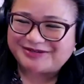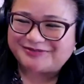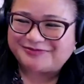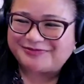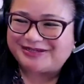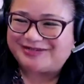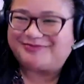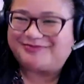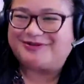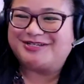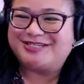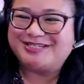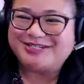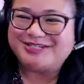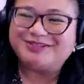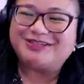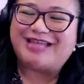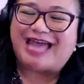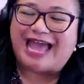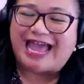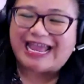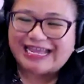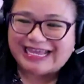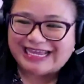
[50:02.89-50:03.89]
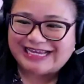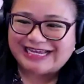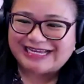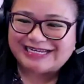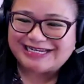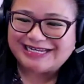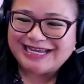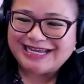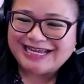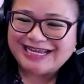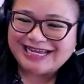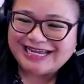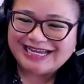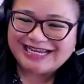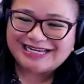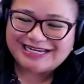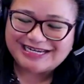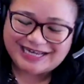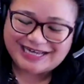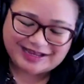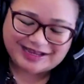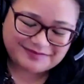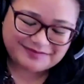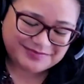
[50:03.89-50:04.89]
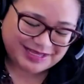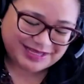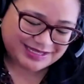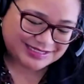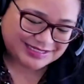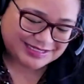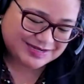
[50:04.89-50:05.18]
We're still lagging in